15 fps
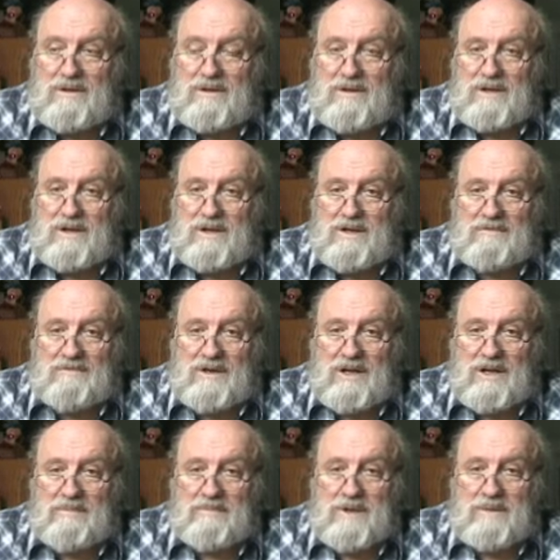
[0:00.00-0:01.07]
Inner
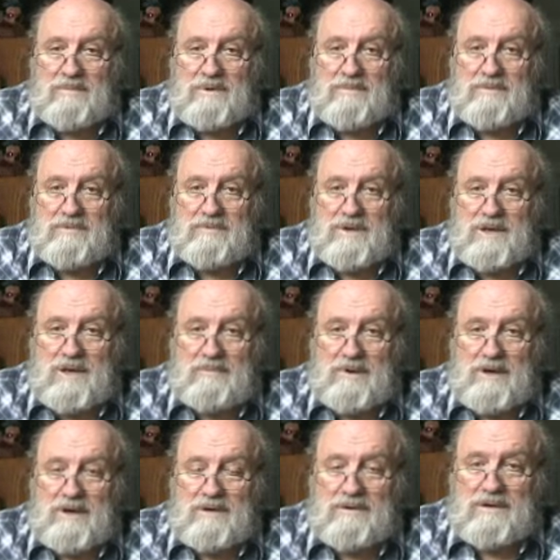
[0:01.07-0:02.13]
Development maybe came
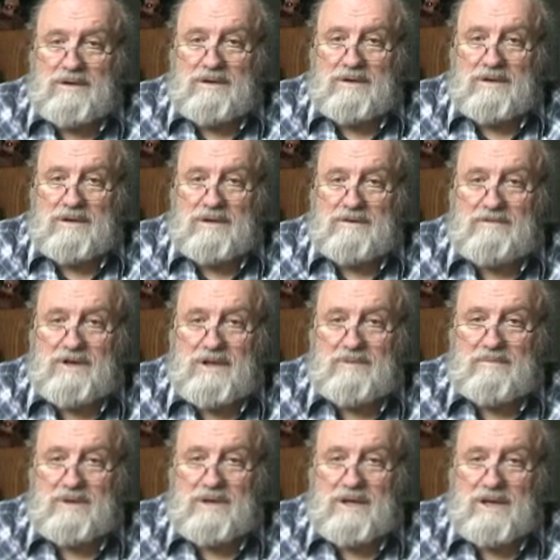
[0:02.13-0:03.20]
out, Inner
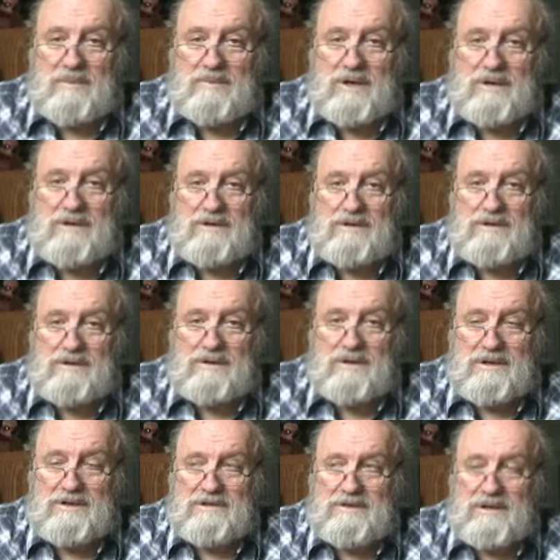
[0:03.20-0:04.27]
Development came out in
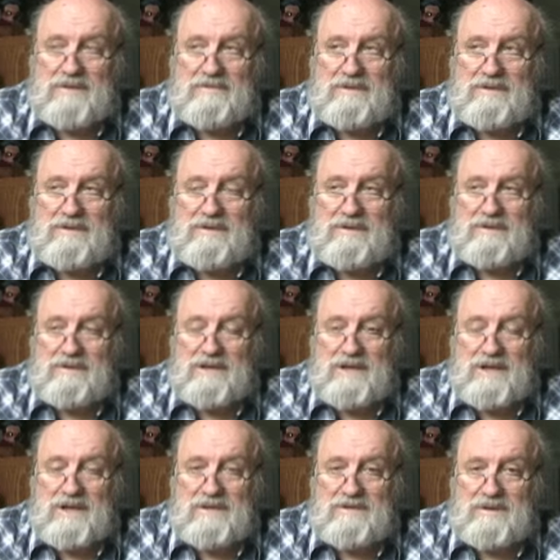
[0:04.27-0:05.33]
37 or
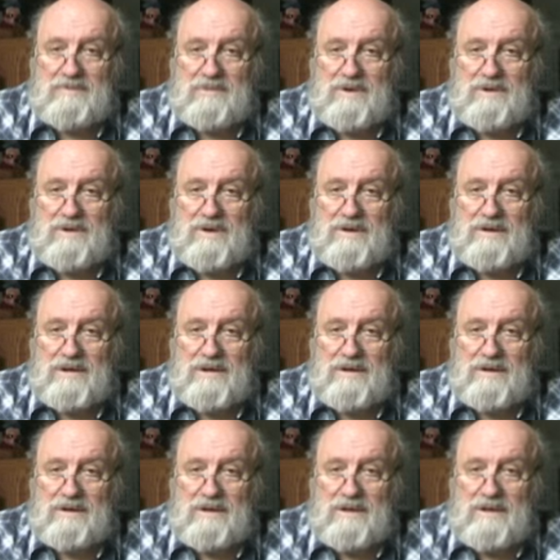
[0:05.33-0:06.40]
38, somewhere around there.
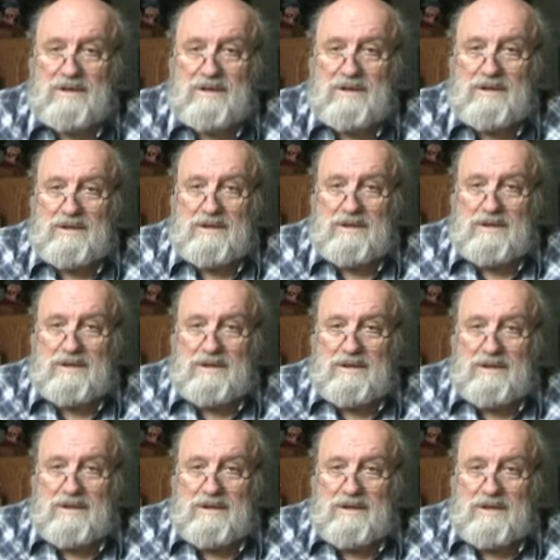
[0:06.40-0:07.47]

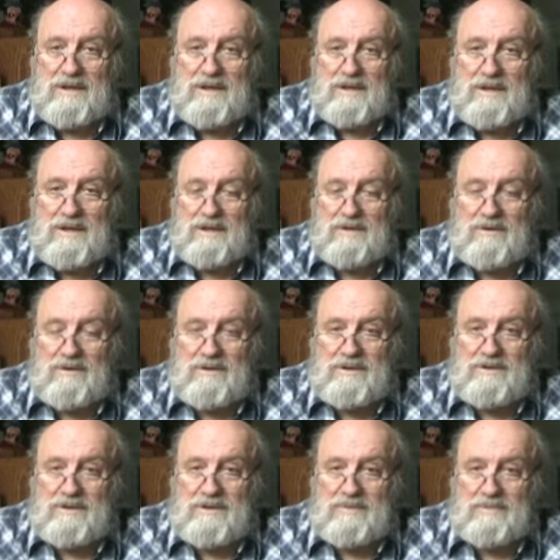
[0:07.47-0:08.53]
And then, of
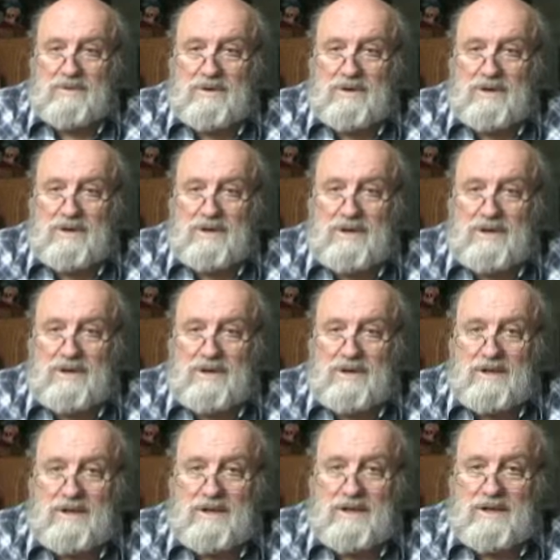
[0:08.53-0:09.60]
course, the war
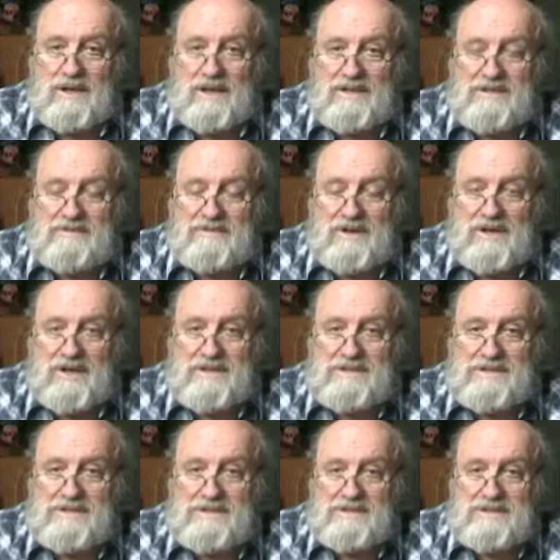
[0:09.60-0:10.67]

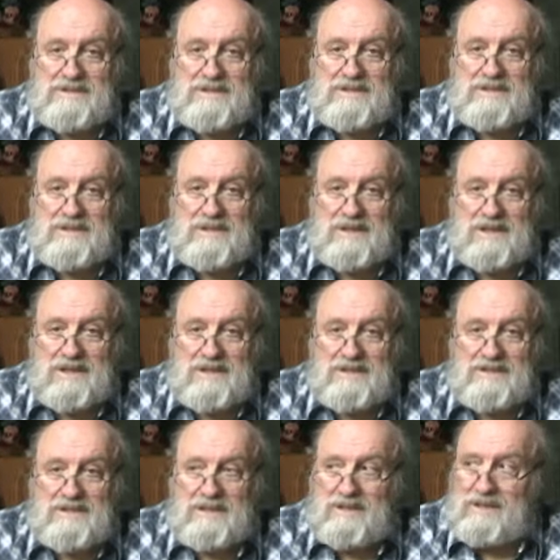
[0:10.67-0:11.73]
intensifies
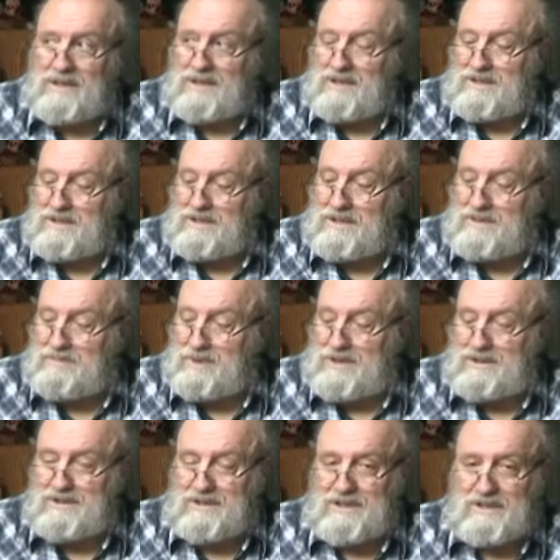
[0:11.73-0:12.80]
things, and at a
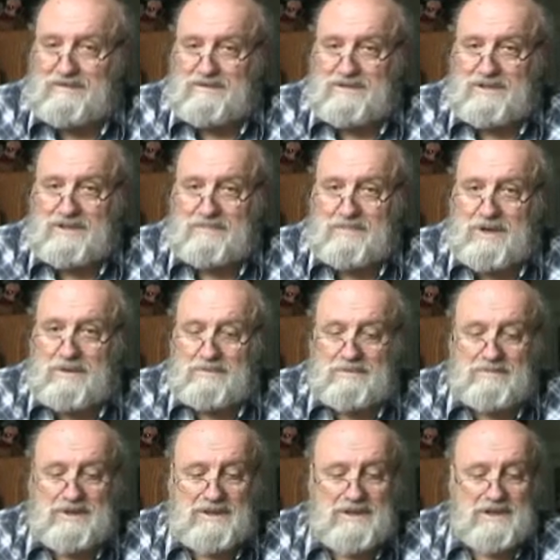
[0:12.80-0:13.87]
spiritual level it
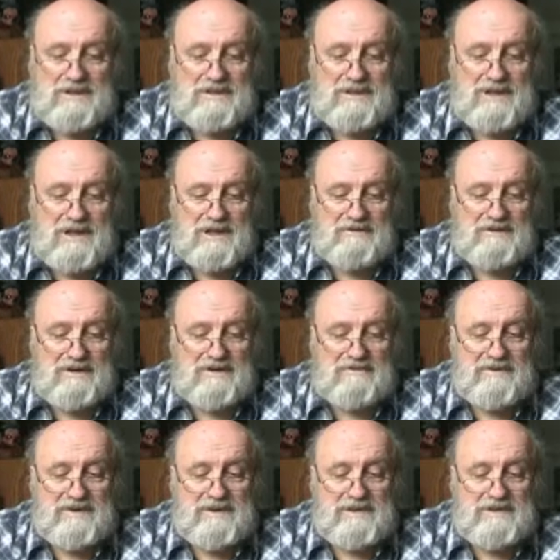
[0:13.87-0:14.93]
probably does a lot of
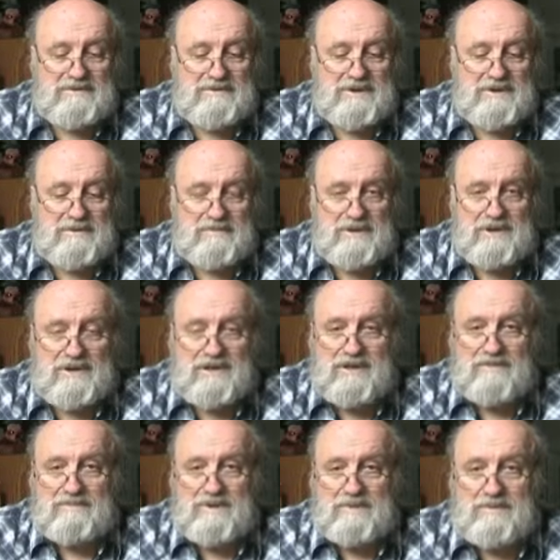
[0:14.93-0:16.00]
interference with the ability
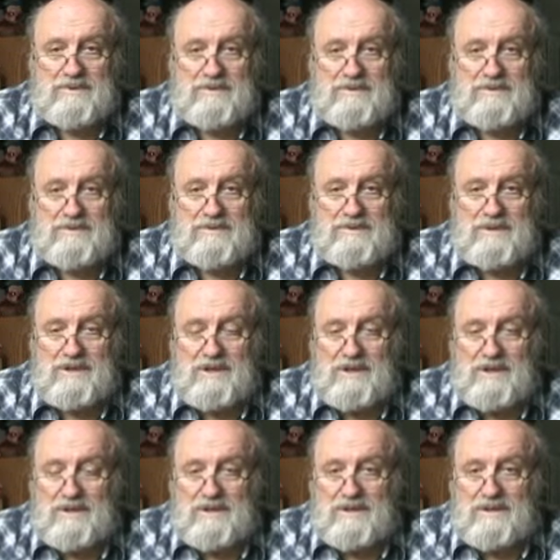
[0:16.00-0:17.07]
of people to do
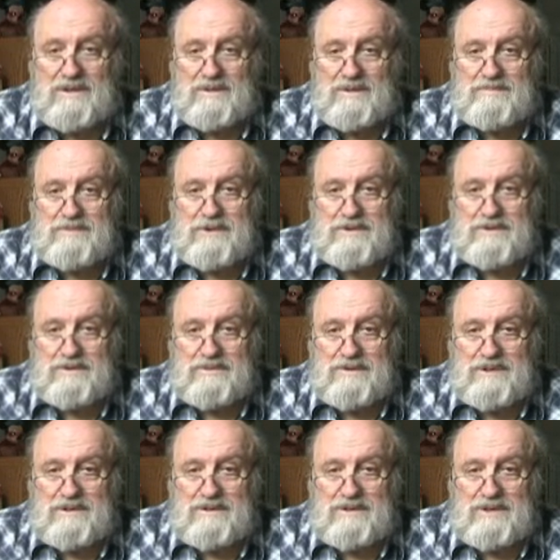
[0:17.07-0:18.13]
good spiritual
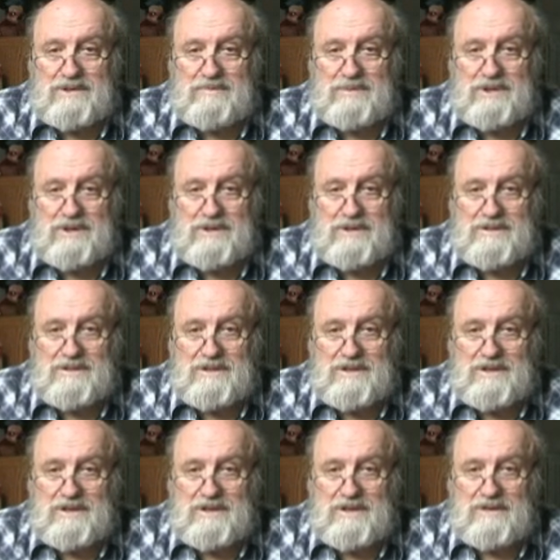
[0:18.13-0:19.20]
research, because
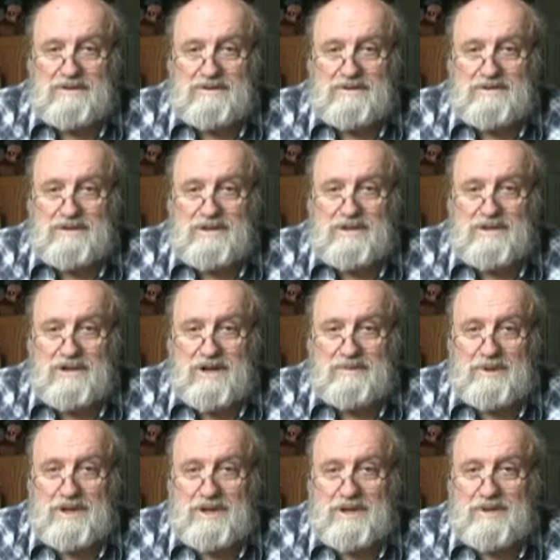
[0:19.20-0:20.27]
the ethers are
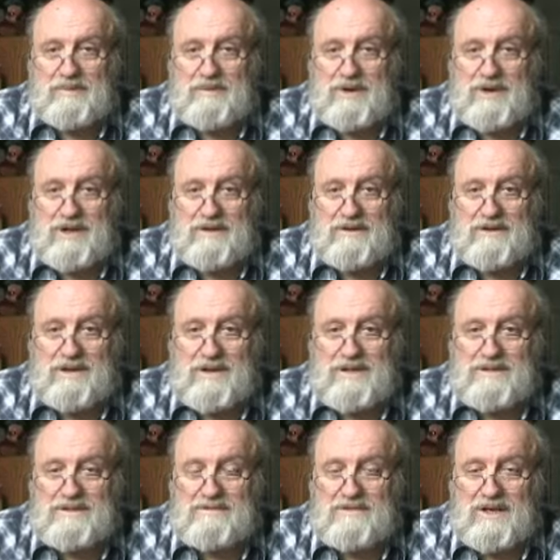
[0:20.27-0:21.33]
dominated by other
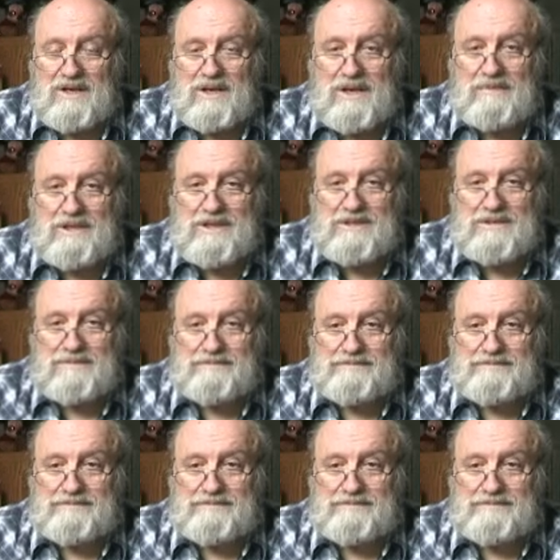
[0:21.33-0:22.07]
kinds of dynamics.